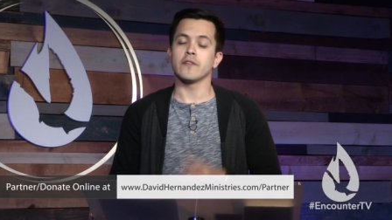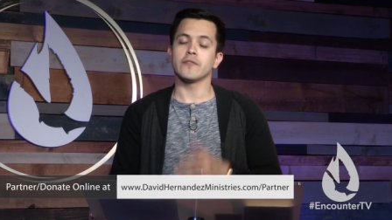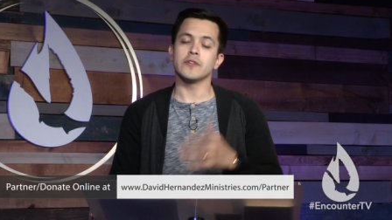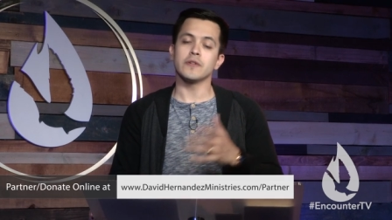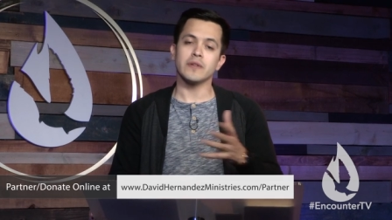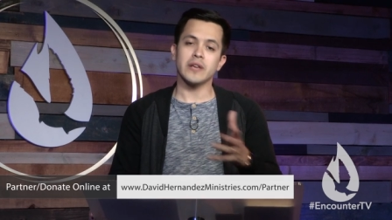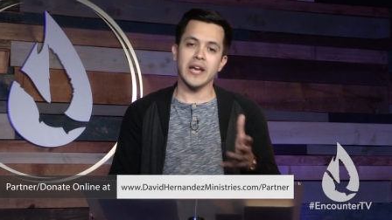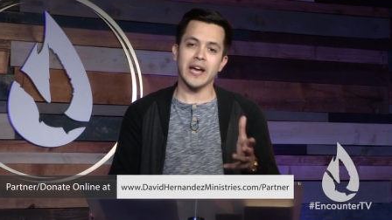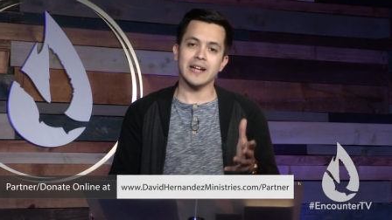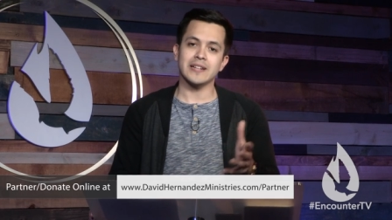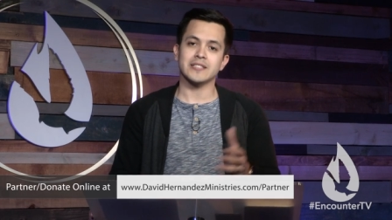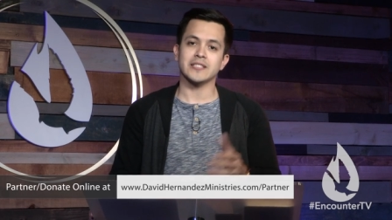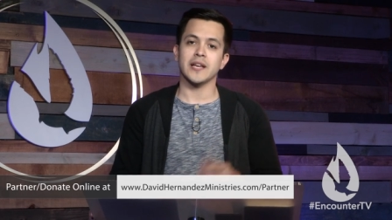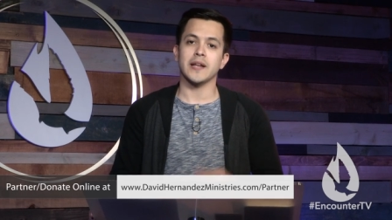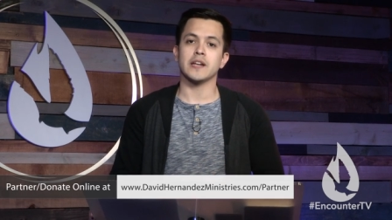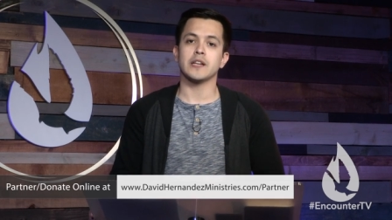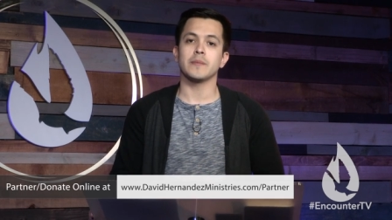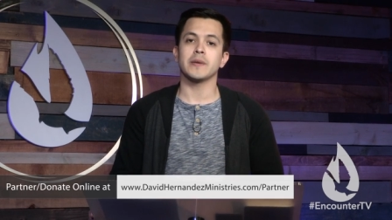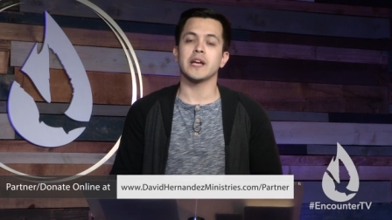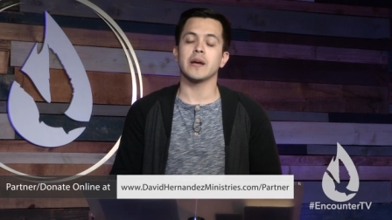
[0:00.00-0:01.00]
If you can't
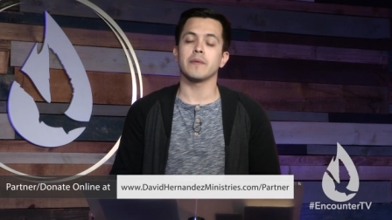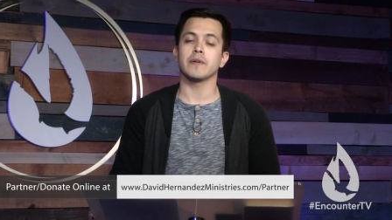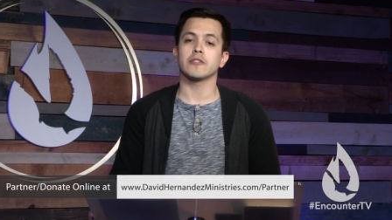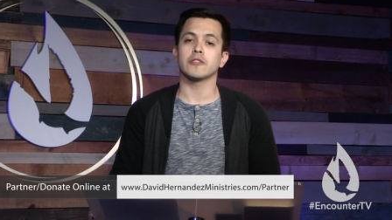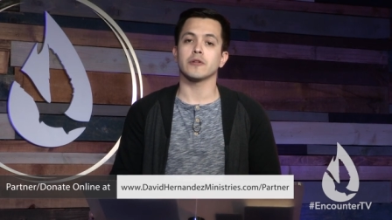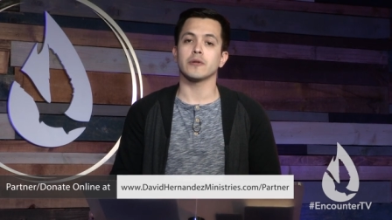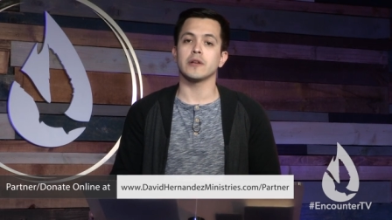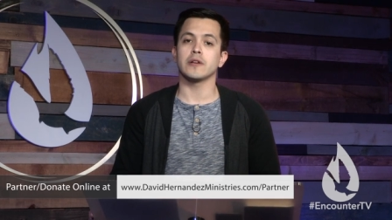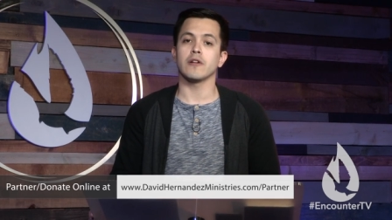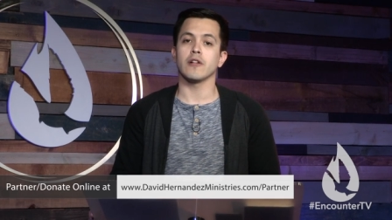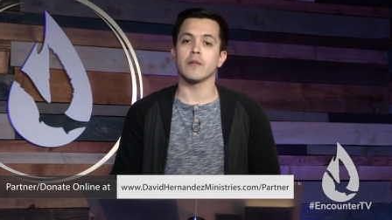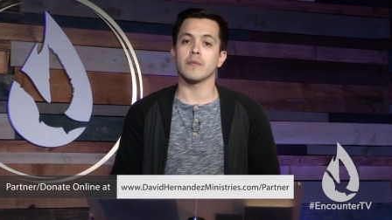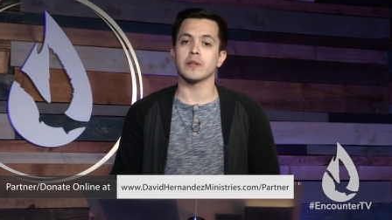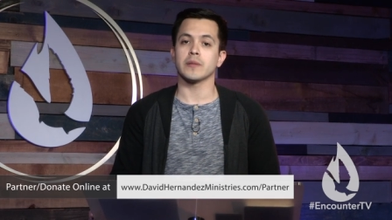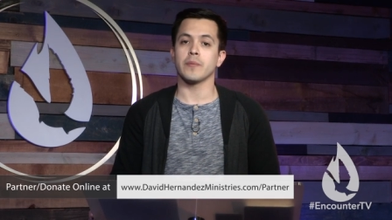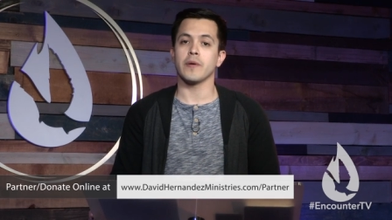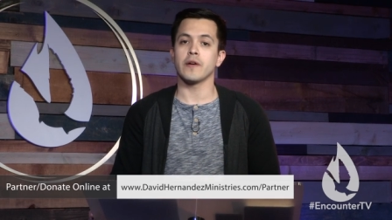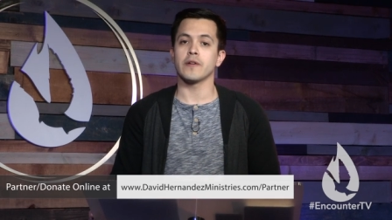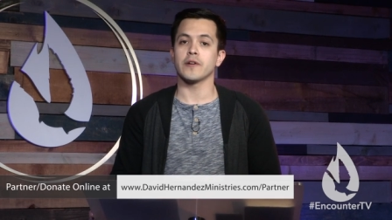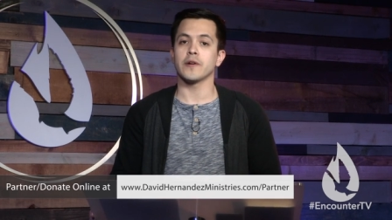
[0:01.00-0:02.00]
sign up to become a $30 a
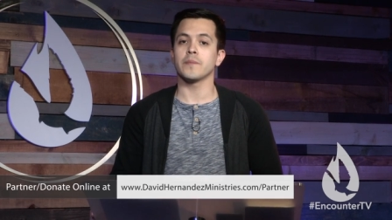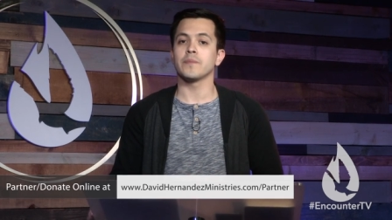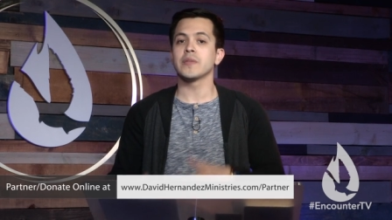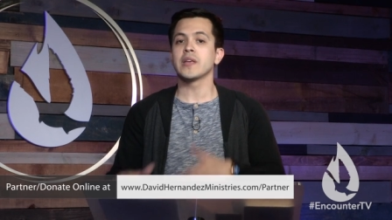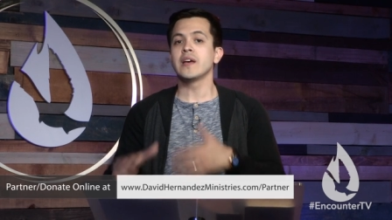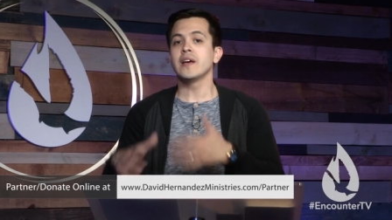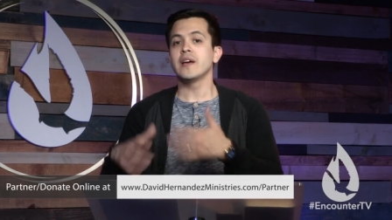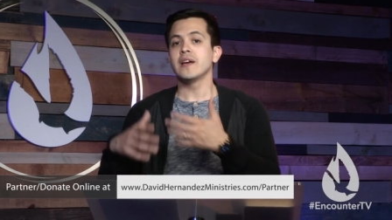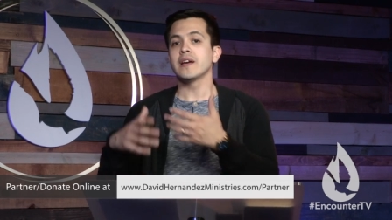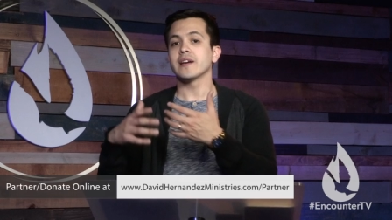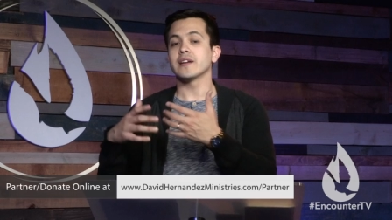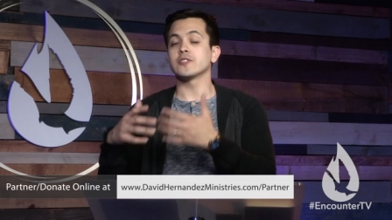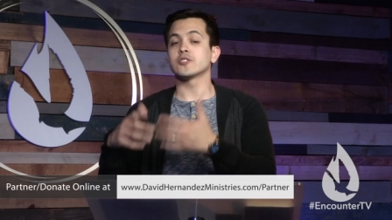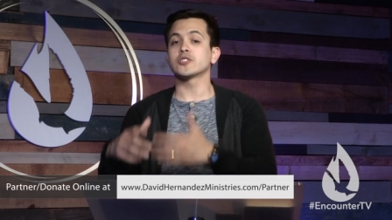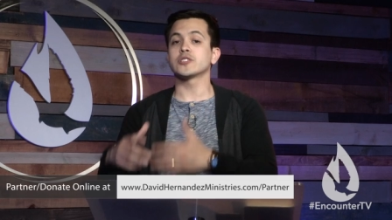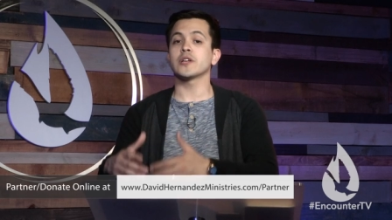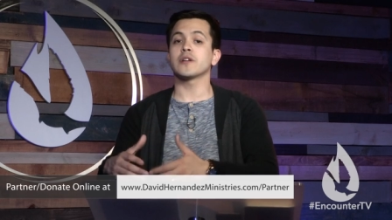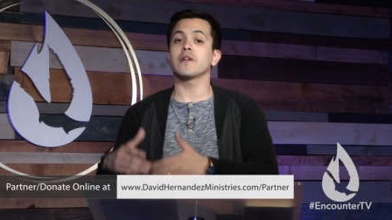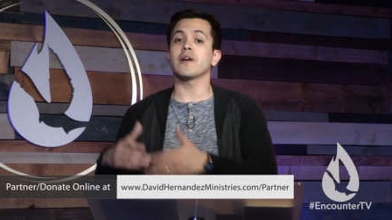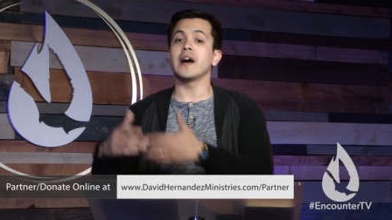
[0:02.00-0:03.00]
month partner,
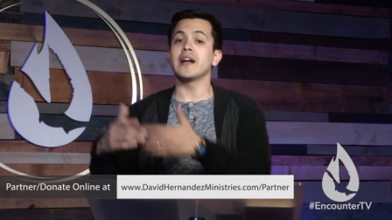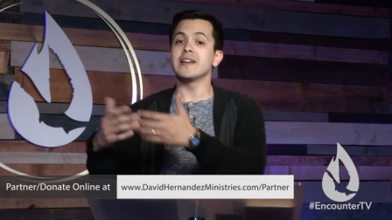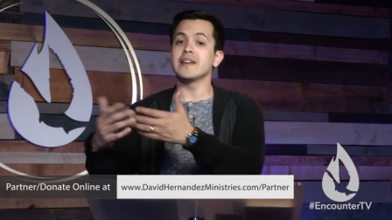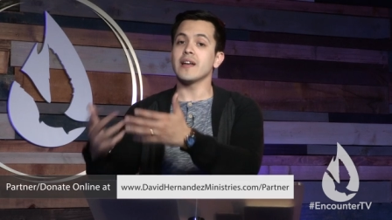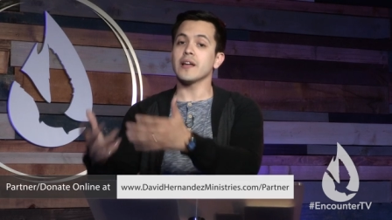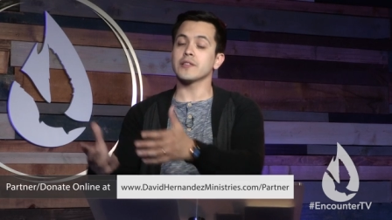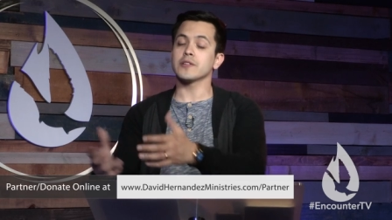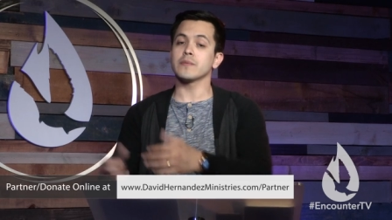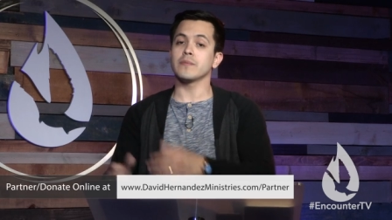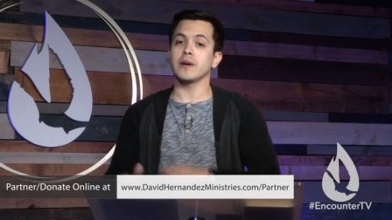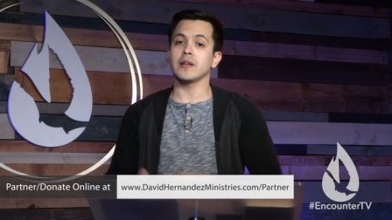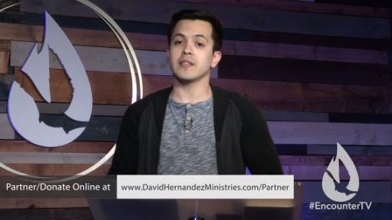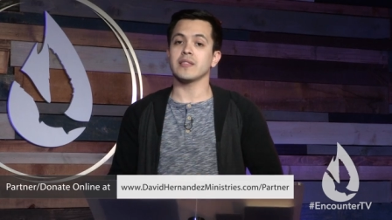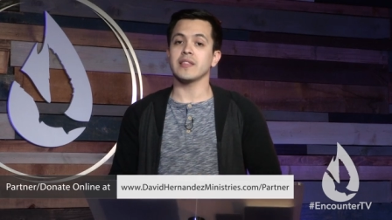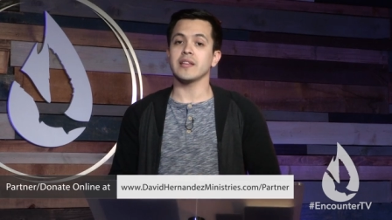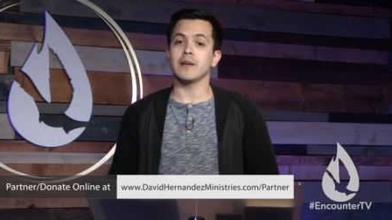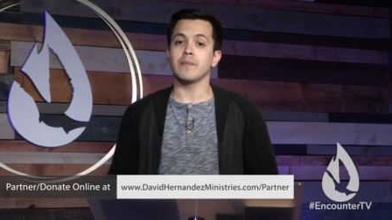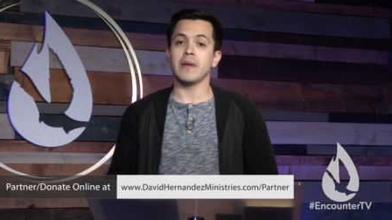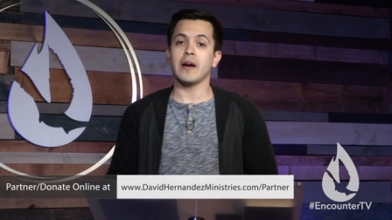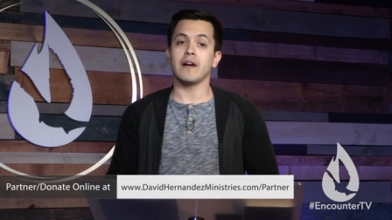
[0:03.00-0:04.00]
consider another
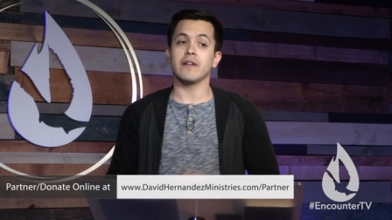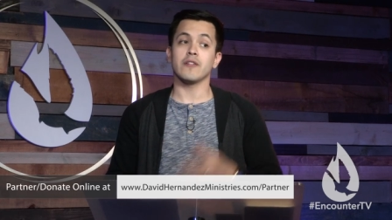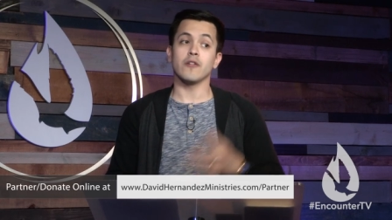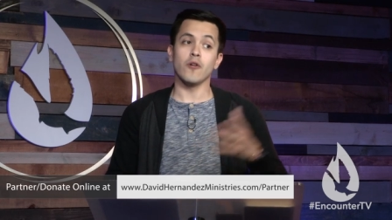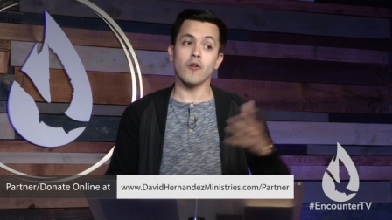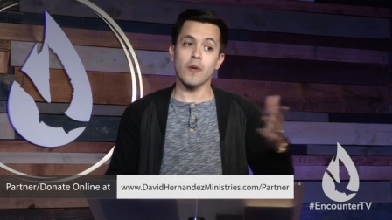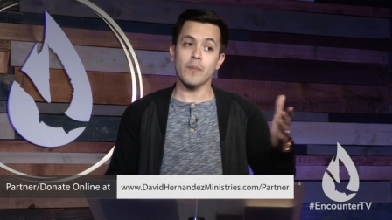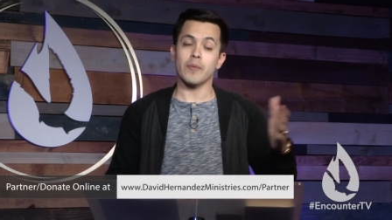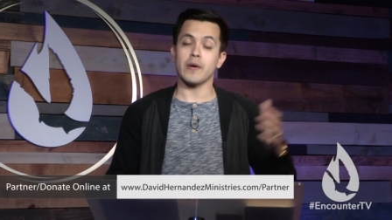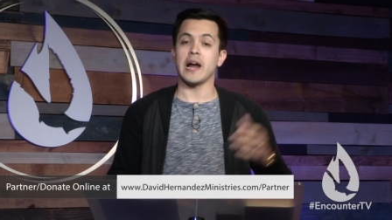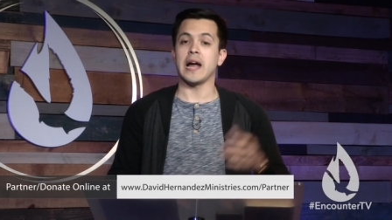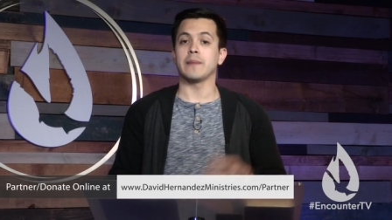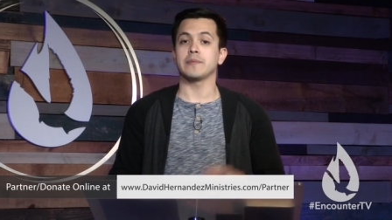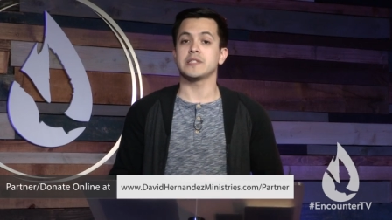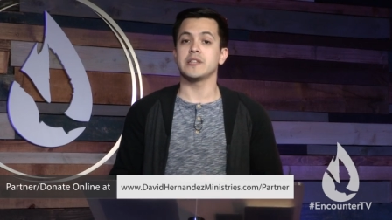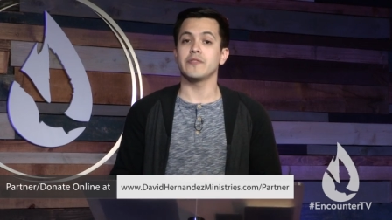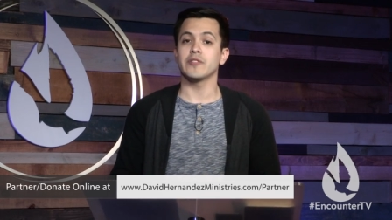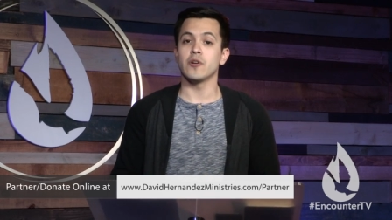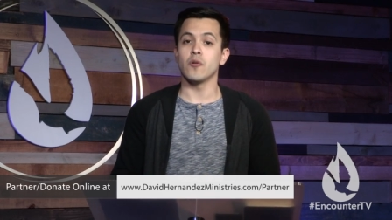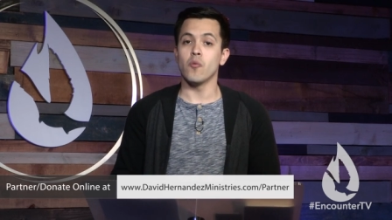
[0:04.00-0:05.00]
monthly amount or
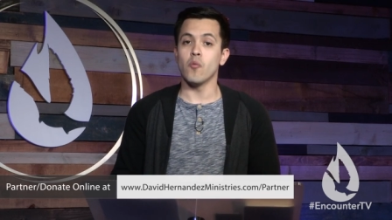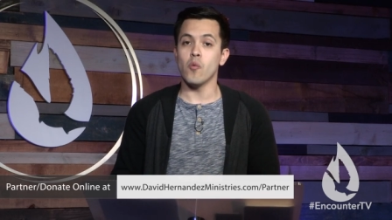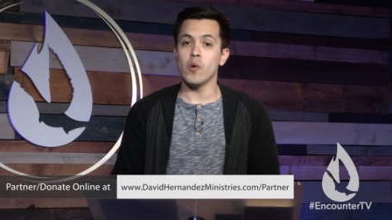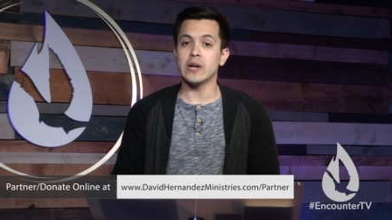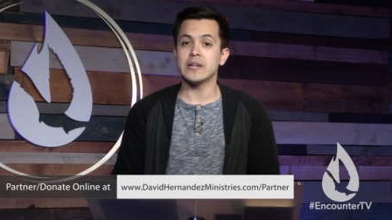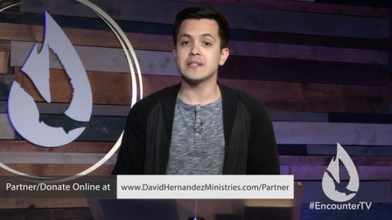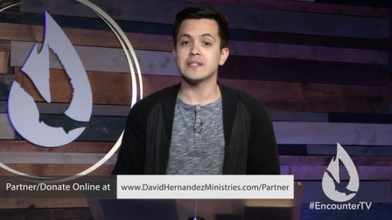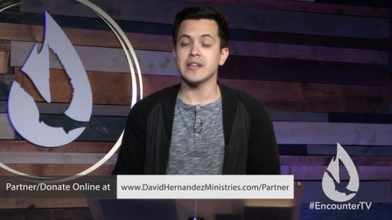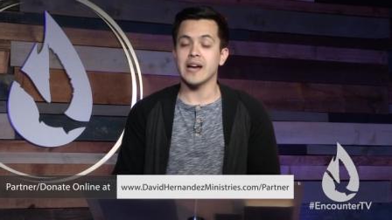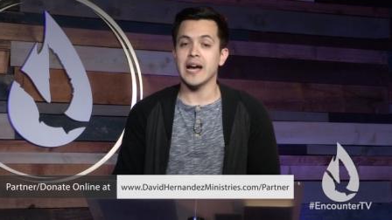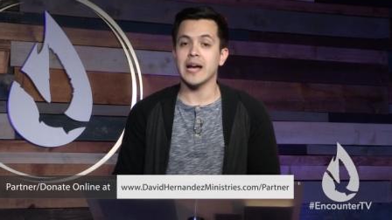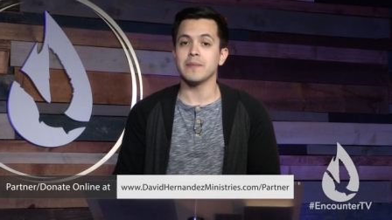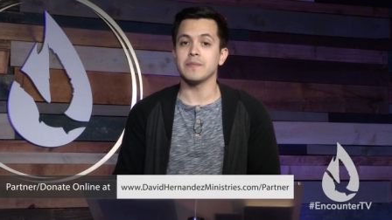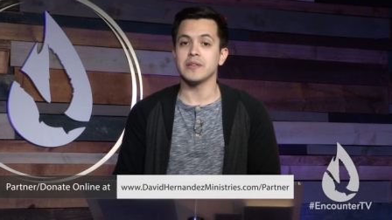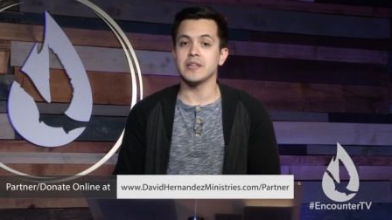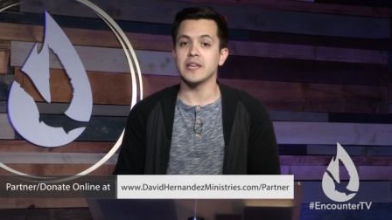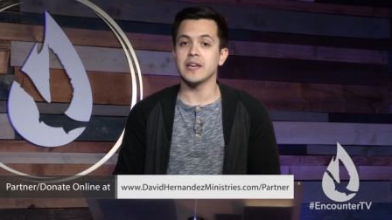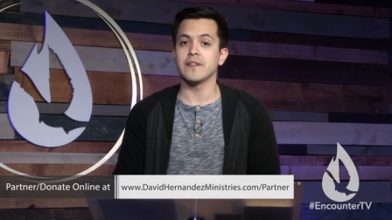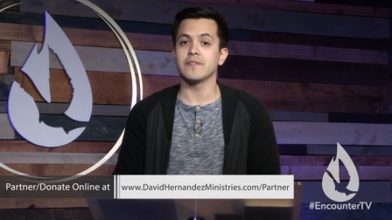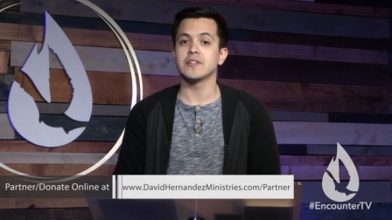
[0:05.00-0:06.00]
perhaps even a one time
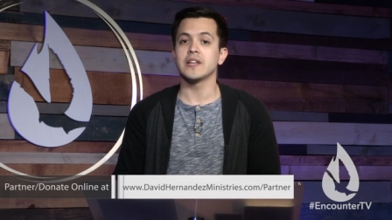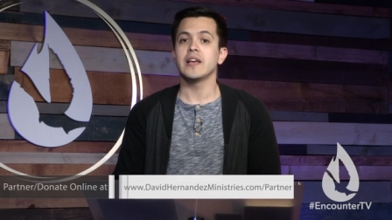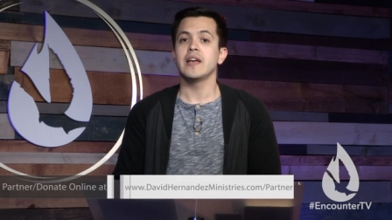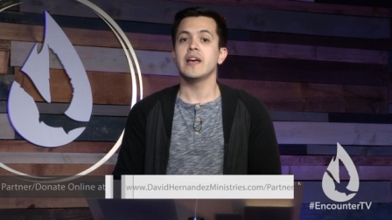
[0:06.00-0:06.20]
gift